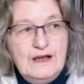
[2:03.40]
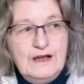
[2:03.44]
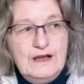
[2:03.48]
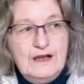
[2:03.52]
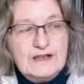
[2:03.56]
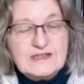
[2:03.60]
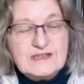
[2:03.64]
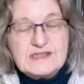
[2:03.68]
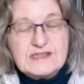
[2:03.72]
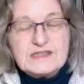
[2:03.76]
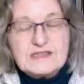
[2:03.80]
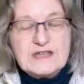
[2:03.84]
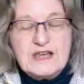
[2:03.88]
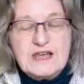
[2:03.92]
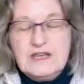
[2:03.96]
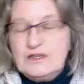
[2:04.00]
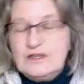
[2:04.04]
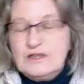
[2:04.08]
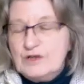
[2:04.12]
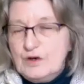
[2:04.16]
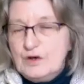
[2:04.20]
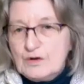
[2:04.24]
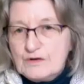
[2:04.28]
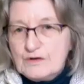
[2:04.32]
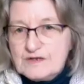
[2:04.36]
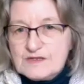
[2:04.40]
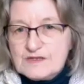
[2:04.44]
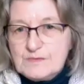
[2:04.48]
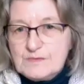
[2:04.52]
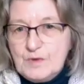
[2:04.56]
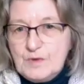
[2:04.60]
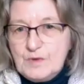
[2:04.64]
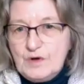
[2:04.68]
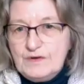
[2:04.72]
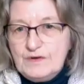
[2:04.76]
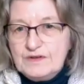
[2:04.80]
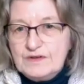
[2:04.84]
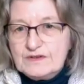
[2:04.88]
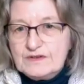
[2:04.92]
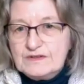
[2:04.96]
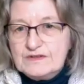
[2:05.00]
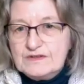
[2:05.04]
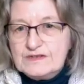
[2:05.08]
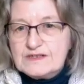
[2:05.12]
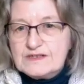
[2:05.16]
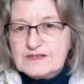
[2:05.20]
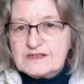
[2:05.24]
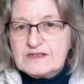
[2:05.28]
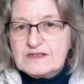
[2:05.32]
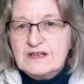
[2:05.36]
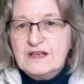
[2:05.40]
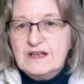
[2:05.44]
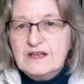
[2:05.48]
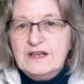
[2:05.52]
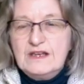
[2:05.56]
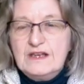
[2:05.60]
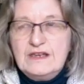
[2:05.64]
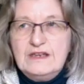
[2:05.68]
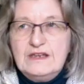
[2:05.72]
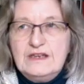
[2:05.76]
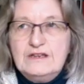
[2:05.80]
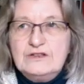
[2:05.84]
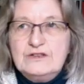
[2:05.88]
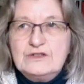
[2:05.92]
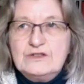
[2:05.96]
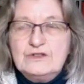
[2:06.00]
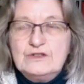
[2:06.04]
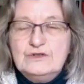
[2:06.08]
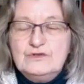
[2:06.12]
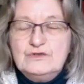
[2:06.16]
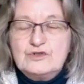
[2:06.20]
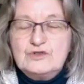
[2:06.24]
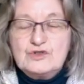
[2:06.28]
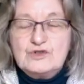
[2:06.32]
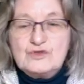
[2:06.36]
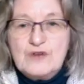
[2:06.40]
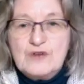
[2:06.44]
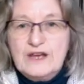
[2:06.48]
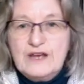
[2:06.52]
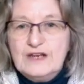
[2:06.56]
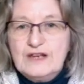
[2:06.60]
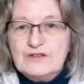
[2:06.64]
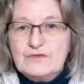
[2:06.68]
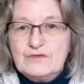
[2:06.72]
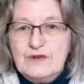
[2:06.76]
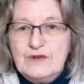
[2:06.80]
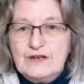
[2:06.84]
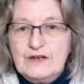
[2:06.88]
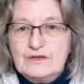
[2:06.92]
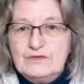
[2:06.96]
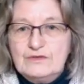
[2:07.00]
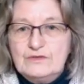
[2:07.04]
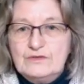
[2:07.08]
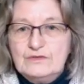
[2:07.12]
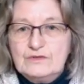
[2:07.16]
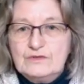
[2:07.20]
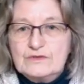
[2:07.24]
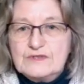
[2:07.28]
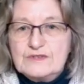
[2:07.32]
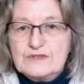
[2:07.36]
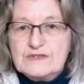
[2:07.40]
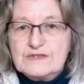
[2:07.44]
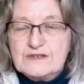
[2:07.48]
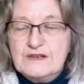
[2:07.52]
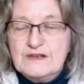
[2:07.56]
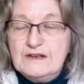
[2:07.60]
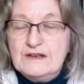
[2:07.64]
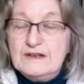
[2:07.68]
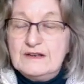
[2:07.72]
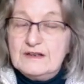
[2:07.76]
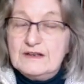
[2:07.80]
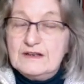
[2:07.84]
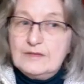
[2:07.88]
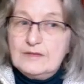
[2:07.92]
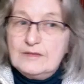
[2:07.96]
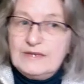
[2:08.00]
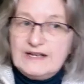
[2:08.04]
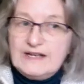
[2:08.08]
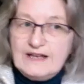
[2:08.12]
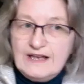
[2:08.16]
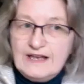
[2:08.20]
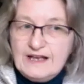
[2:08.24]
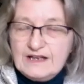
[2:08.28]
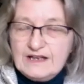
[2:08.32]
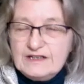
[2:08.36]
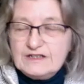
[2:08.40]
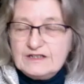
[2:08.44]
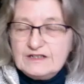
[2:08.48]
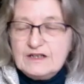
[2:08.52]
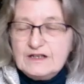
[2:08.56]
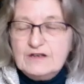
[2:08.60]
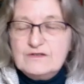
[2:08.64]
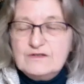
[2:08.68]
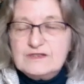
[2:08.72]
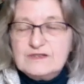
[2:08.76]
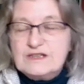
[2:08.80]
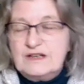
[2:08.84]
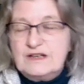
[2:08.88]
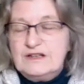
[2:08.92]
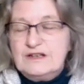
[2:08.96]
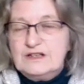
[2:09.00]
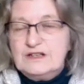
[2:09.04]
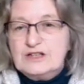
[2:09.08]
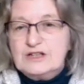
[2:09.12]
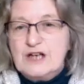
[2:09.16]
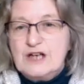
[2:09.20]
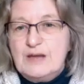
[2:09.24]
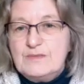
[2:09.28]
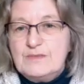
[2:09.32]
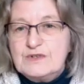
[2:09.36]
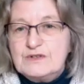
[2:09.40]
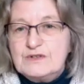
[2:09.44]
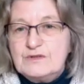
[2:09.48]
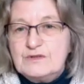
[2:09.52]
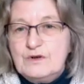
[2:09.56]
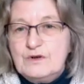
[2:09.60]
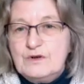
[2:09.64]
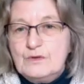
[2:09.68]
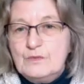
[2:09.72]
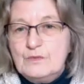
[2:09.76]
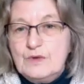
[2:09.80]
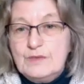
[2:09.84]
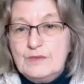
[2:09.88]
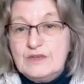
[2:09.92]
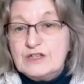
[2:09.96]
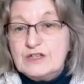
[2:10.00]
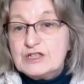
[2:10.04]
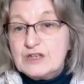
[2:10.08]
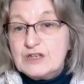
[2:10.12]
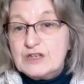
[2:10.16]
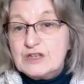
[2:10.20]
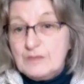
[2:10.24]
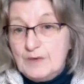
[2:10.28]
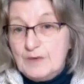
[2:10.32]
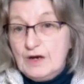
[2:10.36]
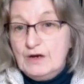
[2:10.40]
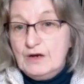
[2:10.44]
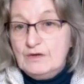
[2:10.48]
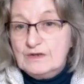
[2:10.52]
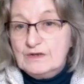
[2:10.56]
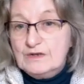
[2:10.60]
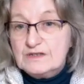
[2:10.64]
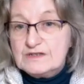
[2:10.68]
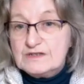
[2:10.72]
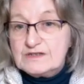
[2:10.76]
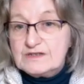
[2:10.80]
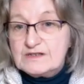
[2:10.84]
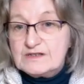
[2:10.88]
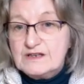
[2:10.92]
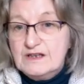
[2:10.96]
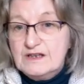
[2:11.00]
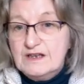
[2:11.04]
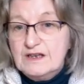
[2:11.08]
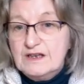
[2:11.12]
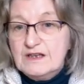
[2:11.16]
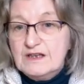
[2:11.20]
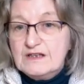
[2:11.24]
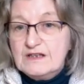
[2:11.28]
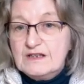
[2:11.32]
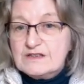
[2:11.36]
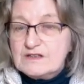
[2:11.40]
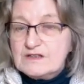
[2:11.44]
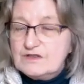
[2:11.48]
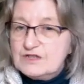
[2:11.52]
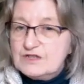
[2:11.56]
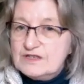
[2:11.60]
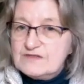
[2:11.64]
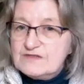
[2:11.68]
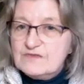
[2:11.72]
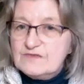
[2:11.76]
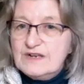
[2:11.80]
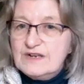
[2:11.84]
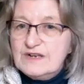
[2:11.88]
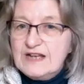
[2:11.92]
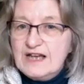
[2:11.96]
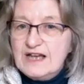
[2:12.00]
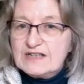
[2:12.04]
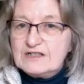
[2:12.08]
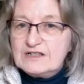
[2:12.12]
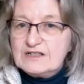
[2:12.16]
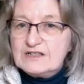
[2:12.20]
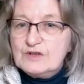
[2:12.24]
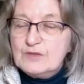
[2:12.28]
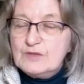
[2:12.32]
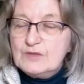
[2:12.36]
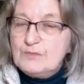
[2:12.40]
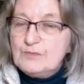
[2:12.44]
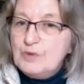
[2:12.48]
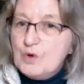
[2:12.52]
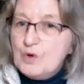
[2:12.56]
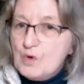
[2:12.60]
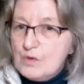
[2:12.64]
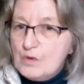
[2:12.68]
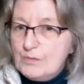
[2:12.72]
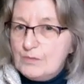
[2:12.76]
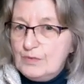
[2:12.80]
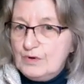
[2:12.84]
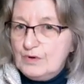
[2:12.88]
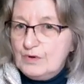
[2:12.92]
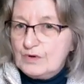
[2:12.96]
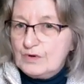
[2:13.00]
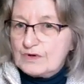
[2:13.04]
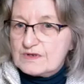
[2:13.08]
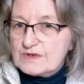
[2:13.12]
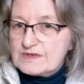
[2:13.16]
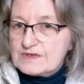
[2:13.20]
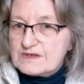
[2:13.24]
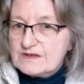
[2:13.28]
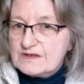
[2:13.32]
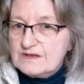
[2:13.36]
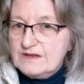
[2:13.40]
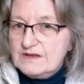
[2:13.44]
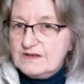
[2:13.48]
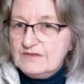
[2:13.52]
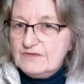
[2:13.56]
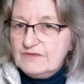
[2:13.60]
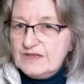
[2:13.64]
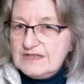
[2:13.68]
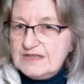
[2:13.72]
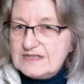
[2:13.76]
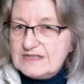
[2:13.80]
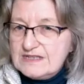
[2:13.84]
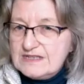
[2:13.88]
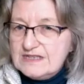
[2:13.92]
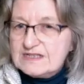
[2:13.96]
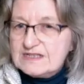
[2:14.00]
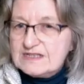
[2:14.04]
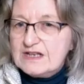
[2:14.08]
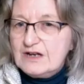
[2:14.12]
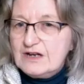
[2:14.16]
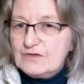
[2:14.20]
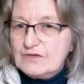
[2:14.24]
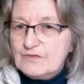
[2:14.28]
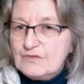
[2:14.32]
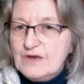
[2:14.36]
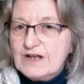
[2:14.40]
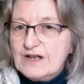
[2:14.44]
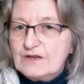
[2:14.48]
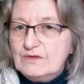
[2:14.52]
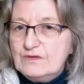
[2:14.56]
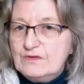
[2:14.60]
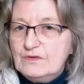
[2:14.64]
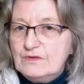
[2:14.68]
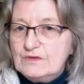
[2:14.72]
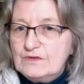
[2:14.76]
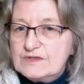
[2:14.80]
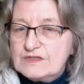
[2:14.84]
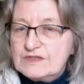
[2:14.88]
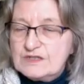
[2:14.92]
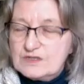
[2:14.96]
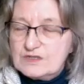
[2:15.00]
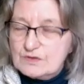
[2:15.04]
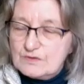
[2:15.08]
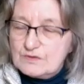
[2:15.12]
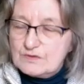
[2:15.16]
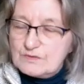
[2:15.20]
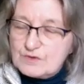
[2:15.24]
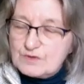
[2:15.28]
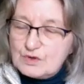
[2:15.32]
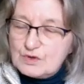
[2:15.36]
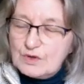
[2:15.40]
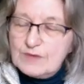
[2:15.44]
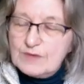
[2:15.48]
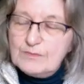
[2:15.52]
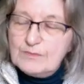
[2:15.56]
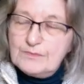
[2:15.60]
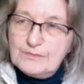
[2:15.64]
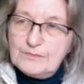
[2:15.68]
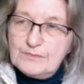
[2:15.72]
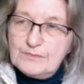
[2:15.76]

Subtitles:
estate correspondence, into trade records. I mean, Helen Doe's done a chapter on women ship owners. So she's really had to look at port books and read detailed records to try and